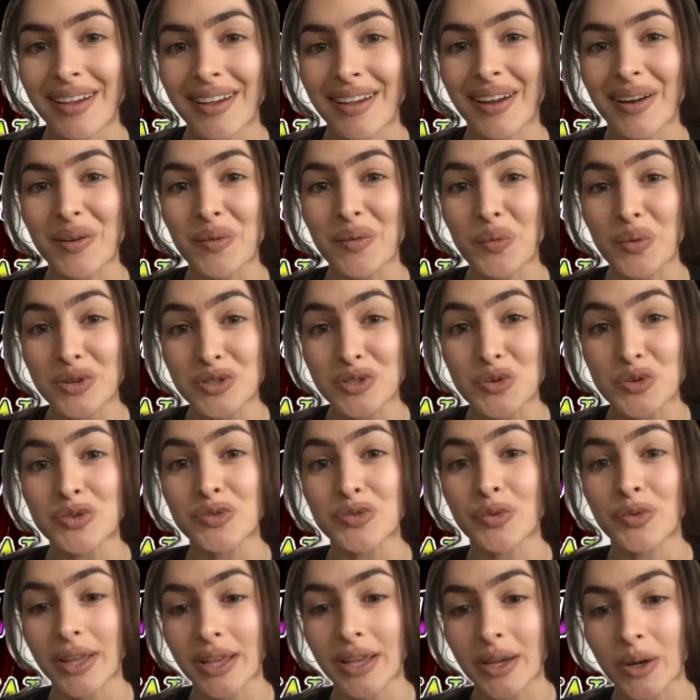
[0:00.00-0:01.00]
which was
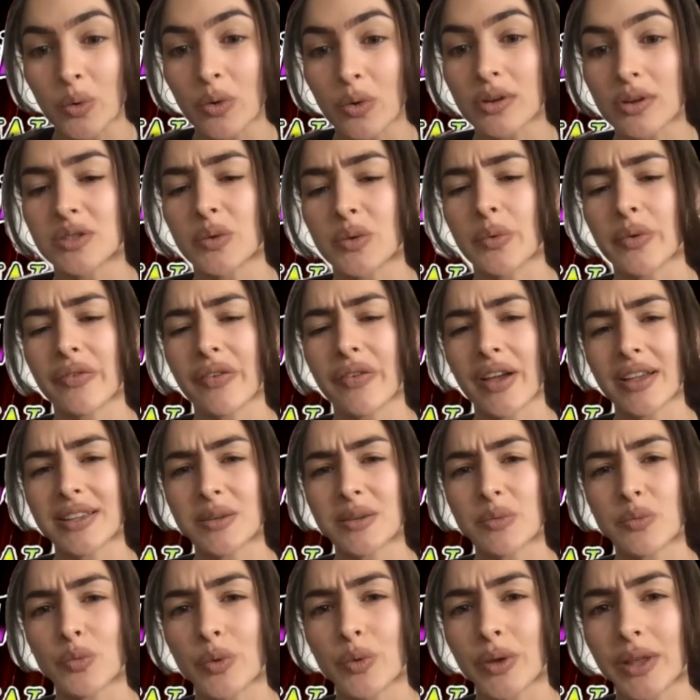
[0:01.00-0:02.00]
really cool. So we've had
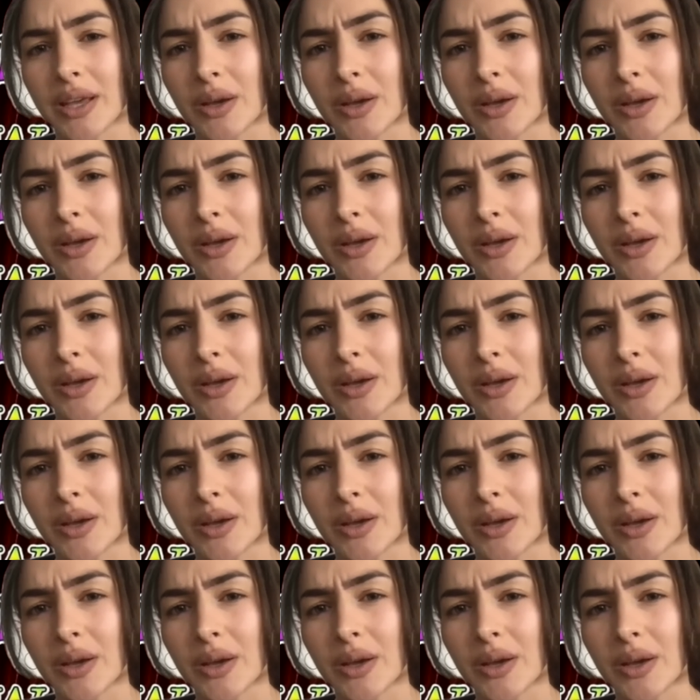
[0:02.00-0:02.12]
some really